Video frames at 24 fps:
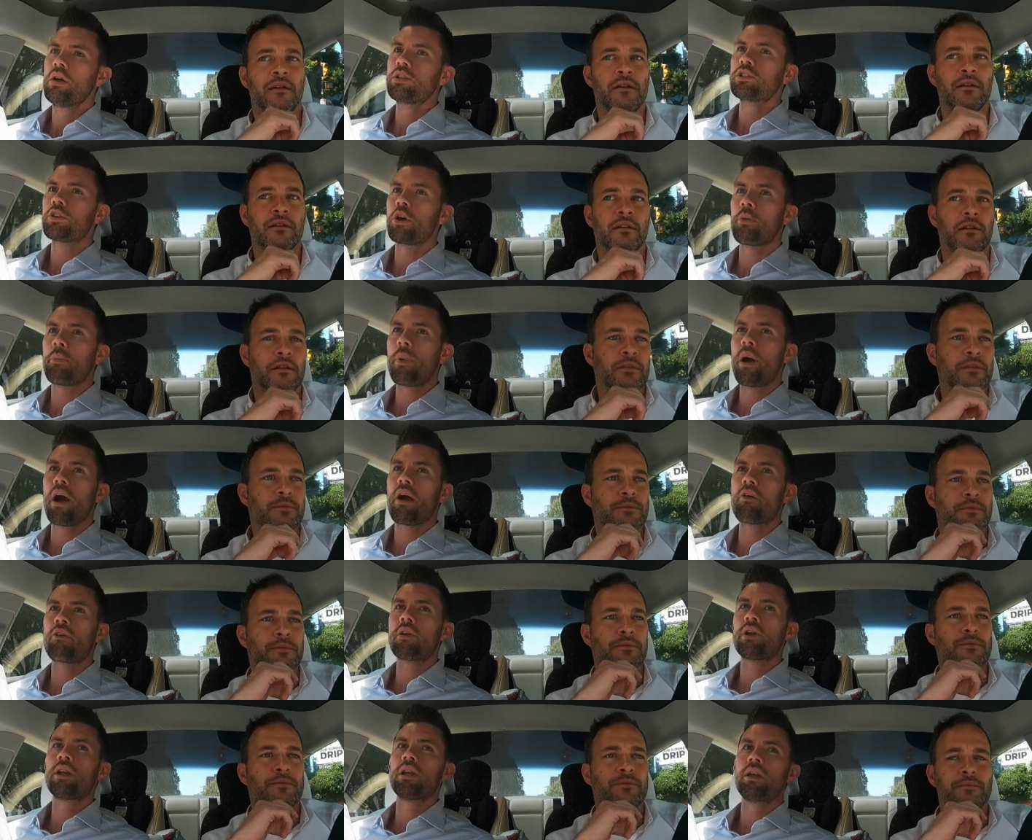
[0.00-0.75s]
Speaker 1: So
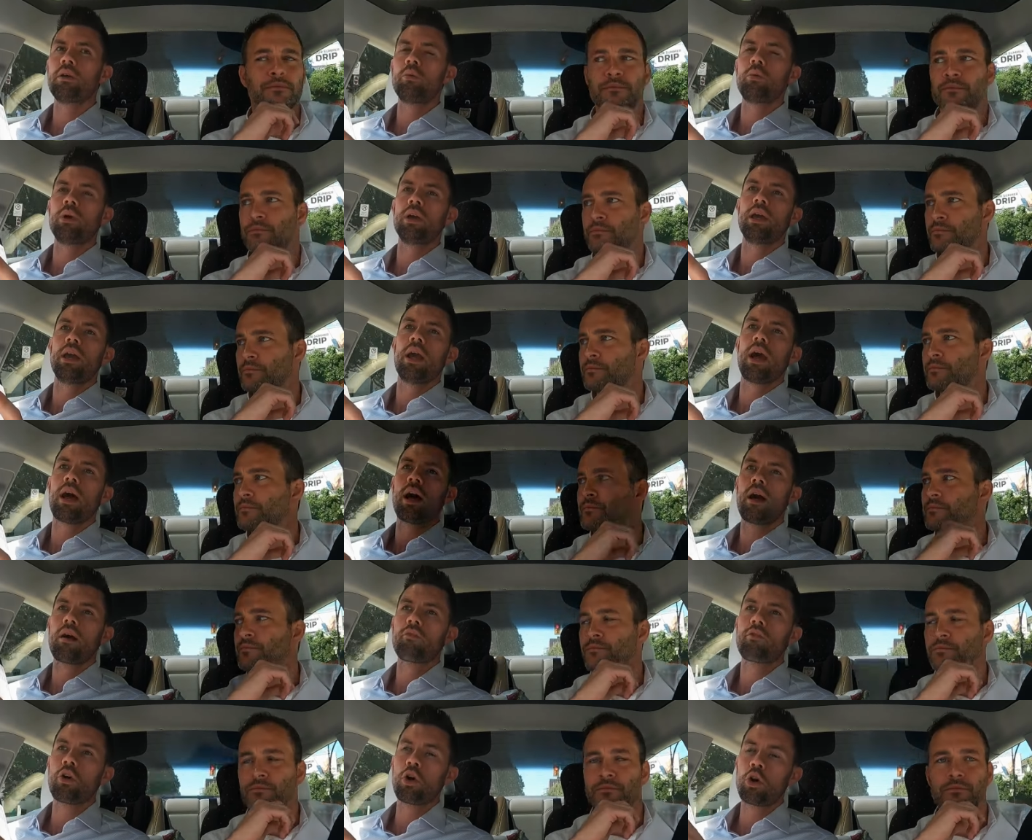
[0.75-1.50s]
apparently, we
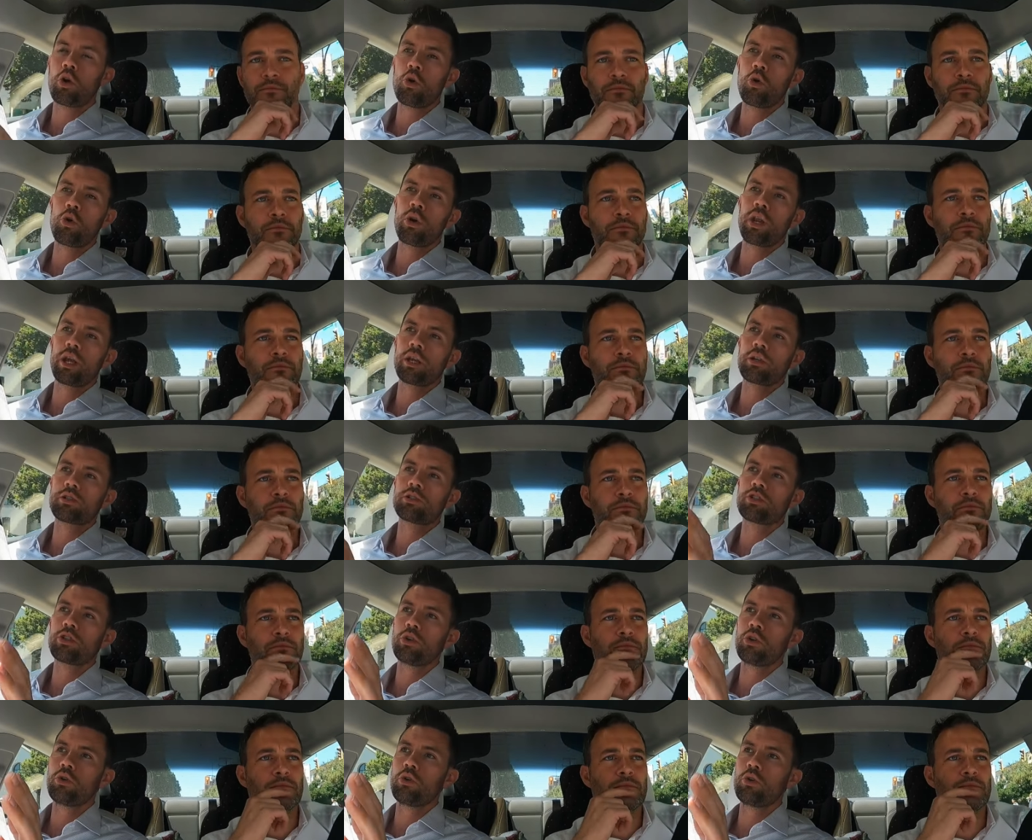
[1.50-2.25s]
have, according
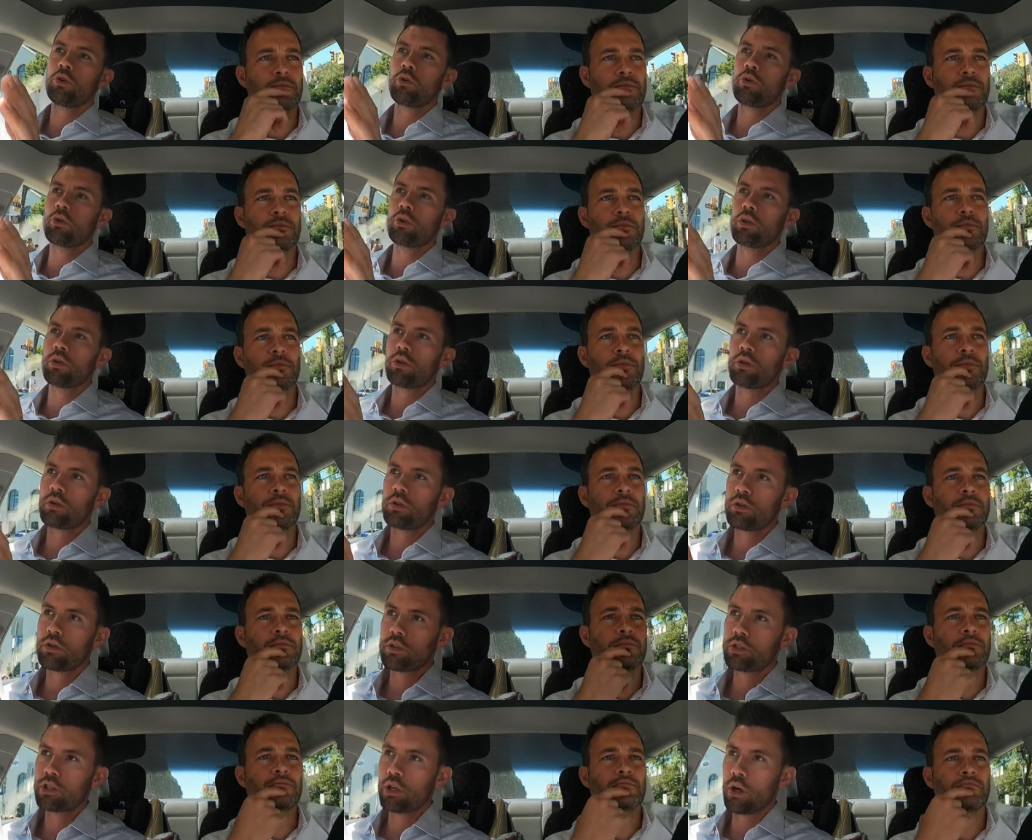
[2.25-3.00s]
to
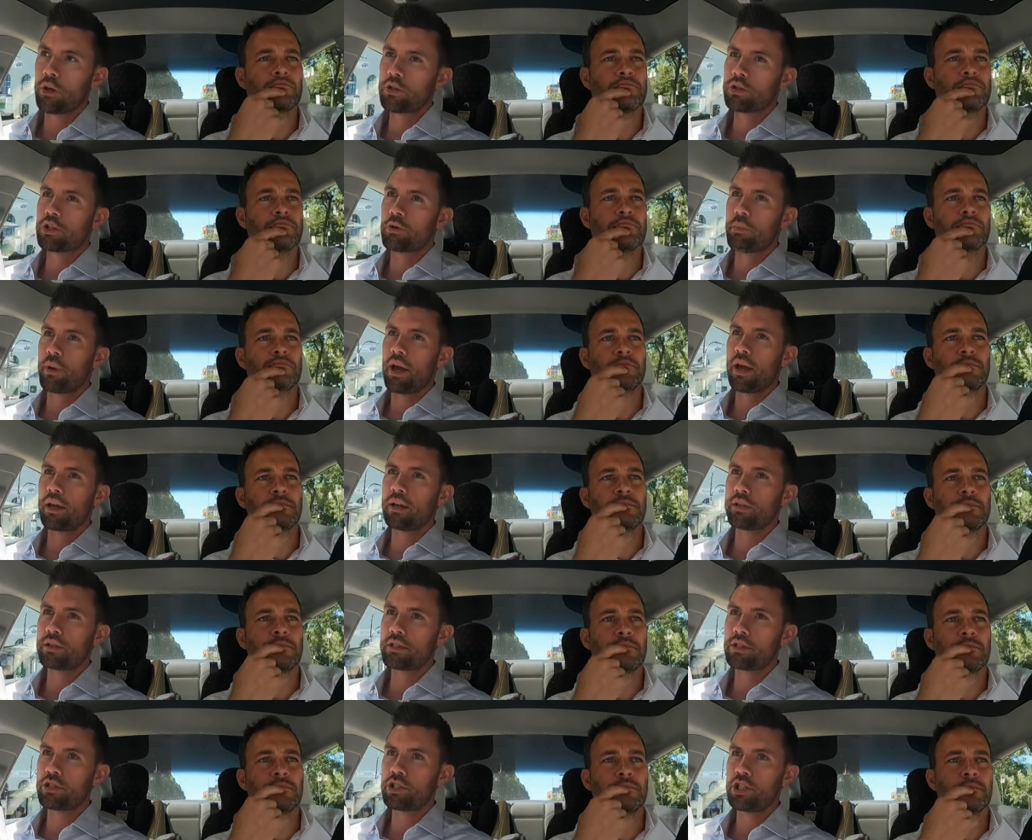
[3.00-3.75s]

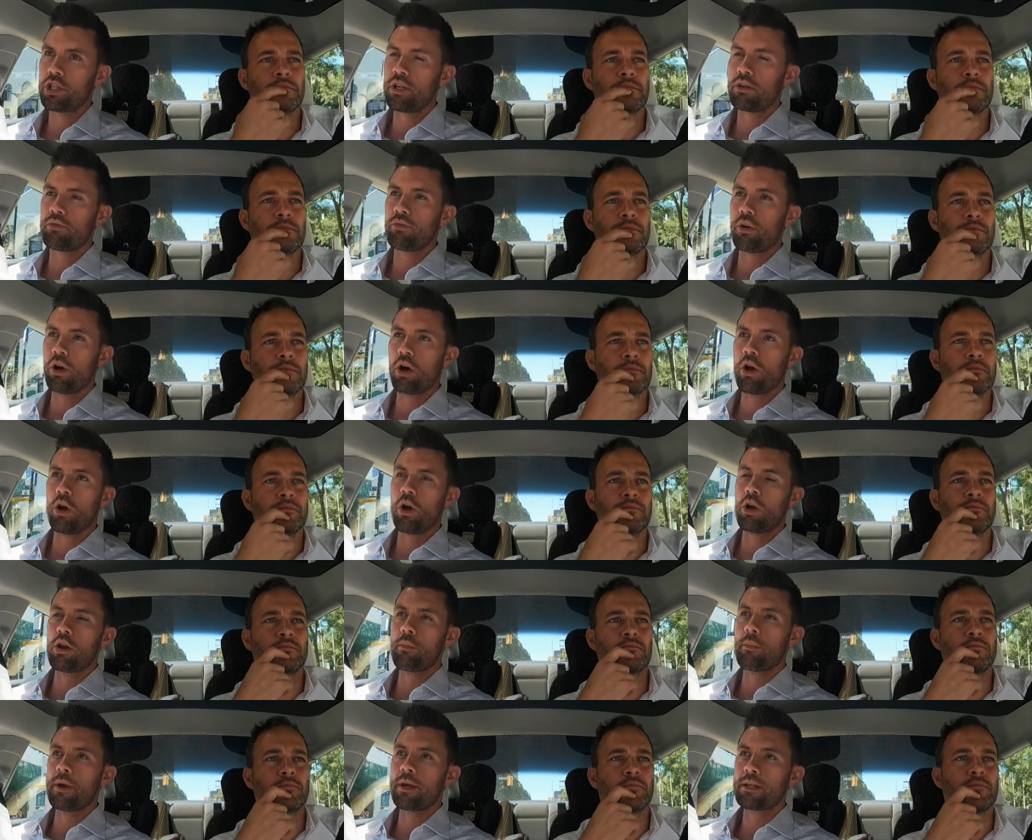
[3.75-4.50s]
Scotiabank's chief
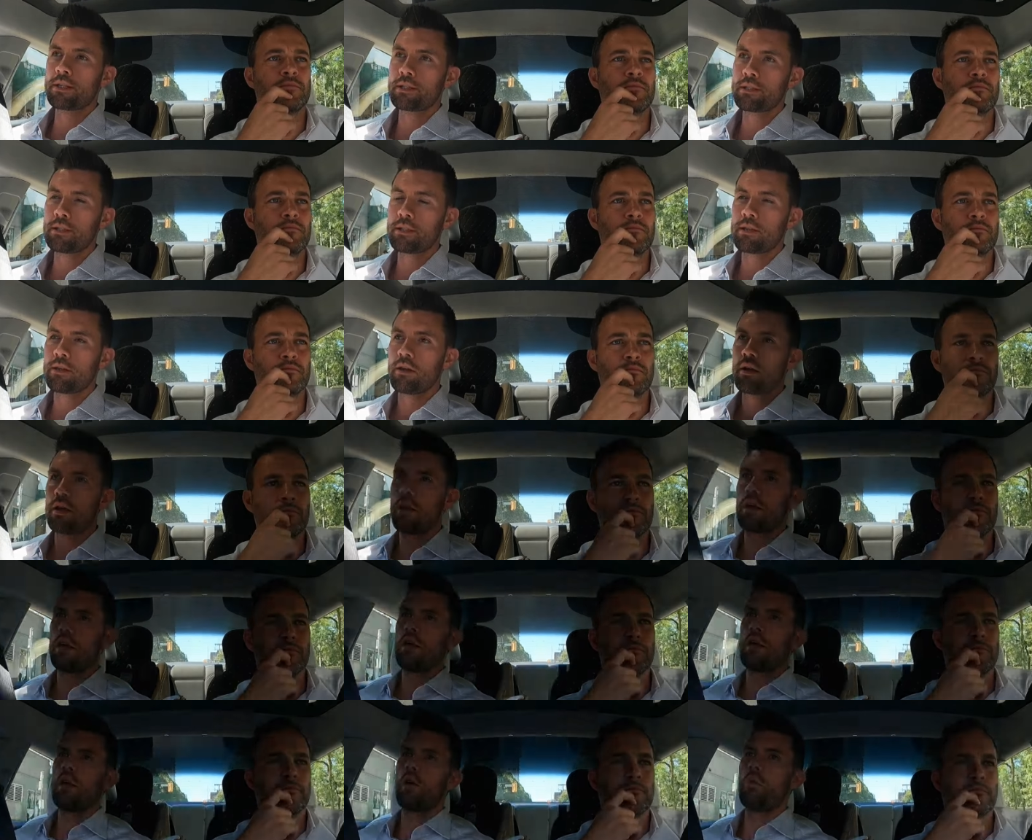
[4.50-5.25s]
economist,
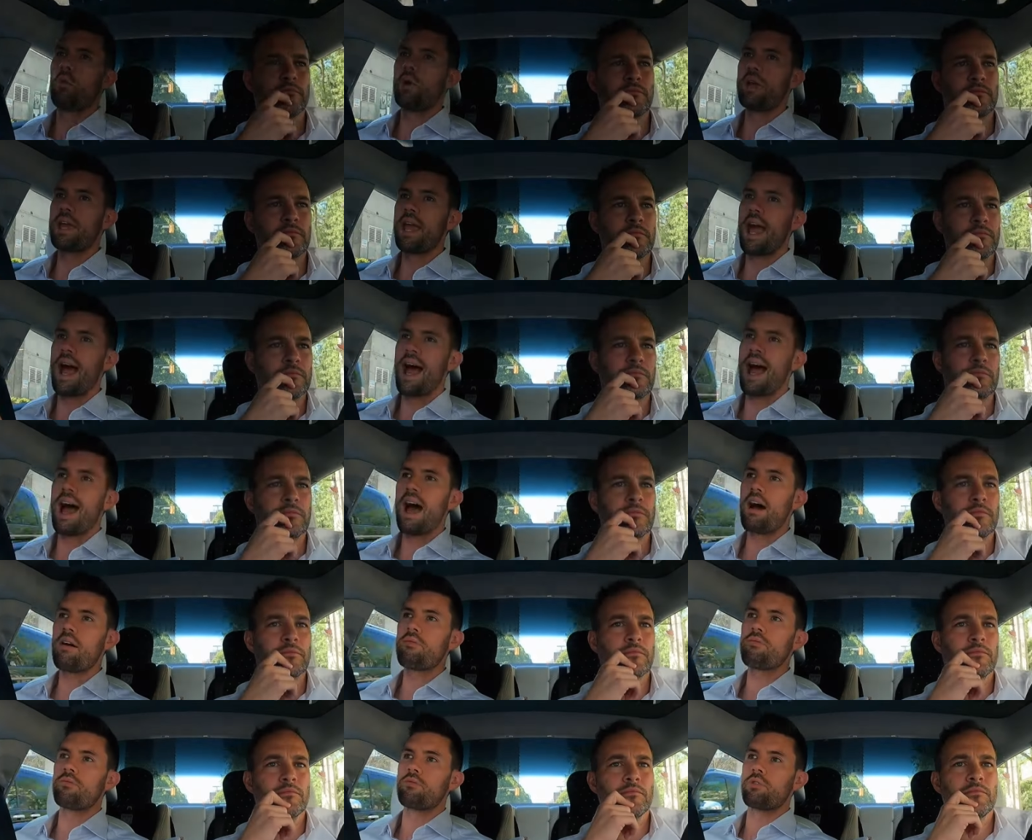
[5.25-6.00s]
we
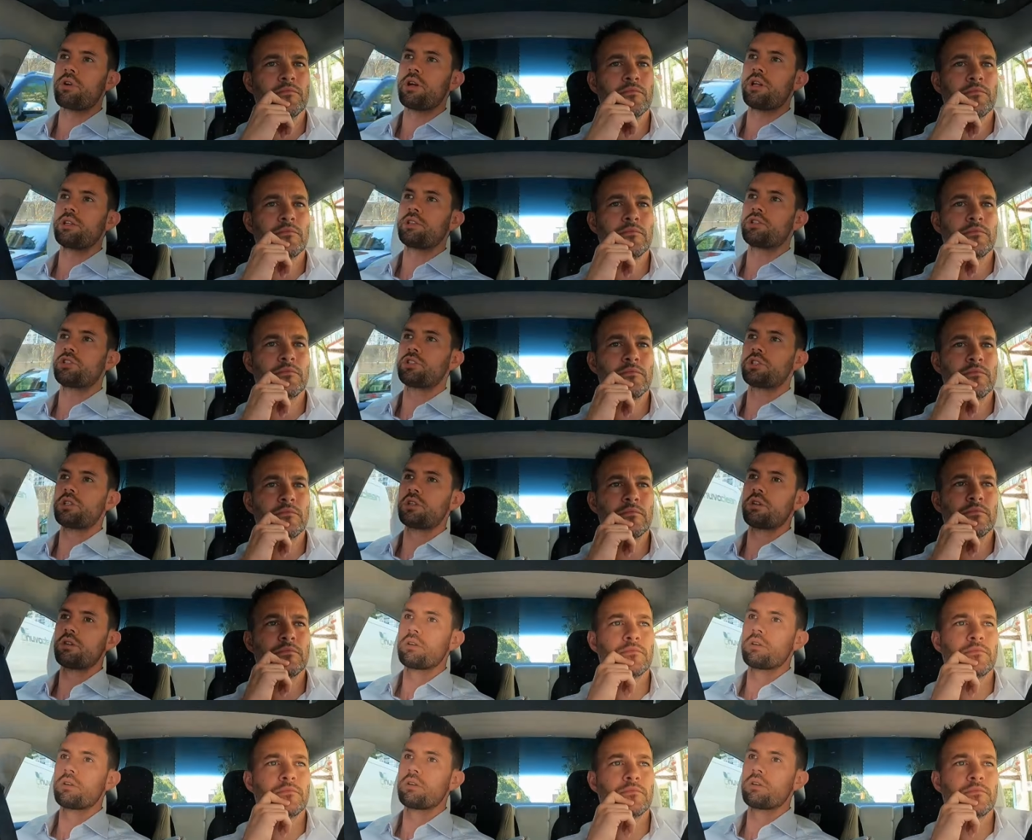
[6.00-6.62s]
averaged